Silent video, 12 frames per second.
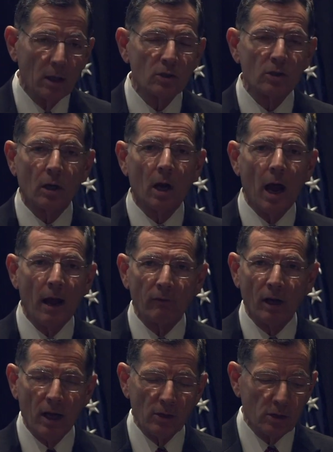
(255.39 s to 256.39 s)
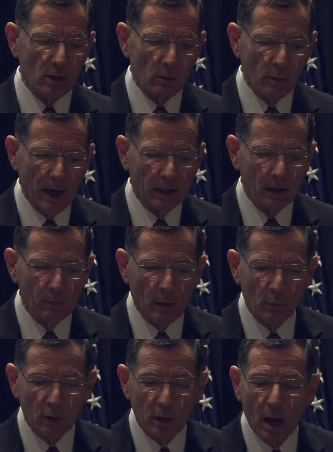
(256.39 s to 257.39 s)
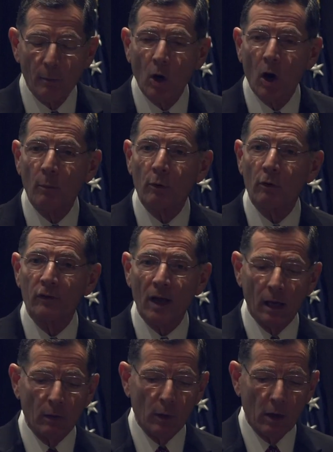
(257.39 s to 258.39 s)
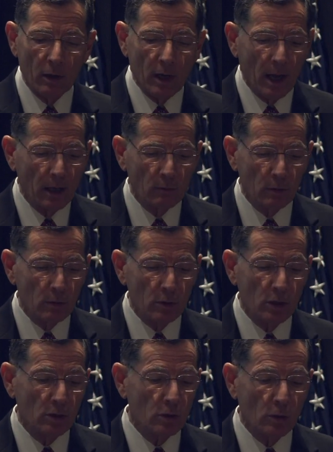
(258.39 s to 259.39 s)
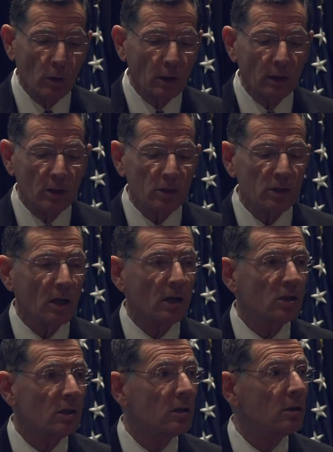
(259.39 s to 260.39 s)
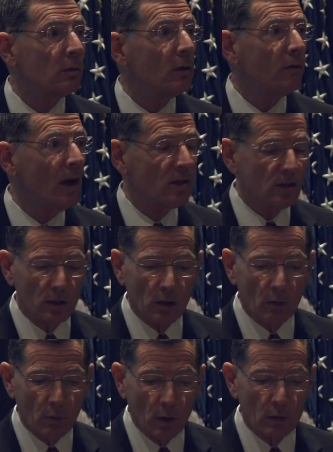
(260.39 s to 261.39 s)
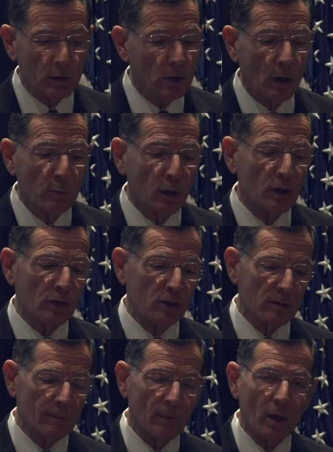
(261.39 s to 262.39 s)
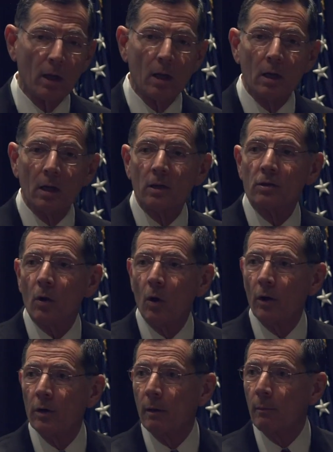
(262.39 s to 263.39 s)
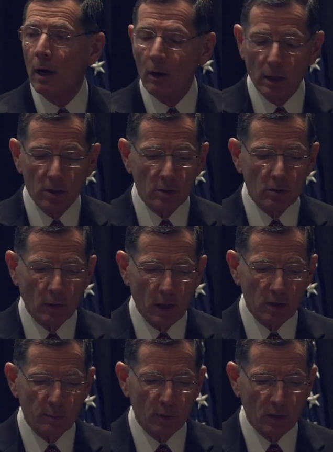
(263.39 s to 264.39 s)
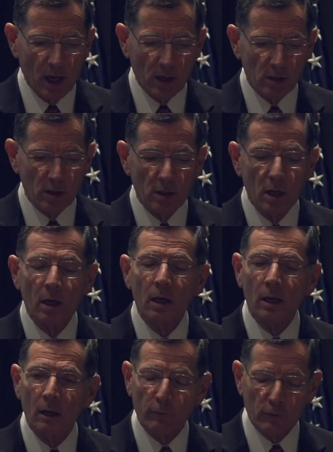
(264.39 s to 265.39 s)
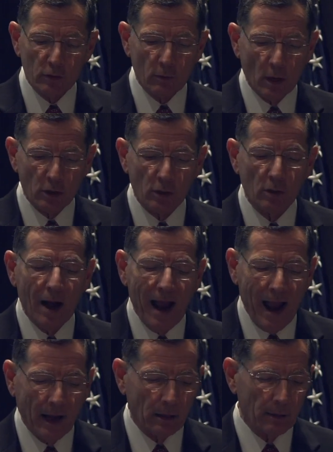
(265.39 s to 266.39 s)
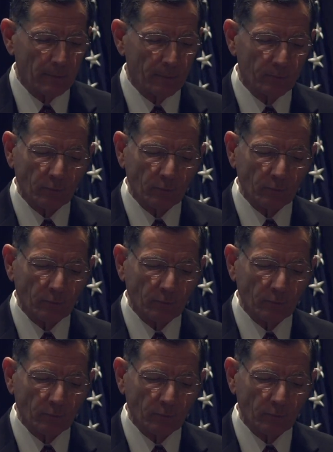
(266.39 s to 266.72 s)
In July of last year, Ranking Member Tom Carper of Delaware and I introduced historic legislation to invest in our roads and our bridges. It's called the America's Transportation Infrastructure Act.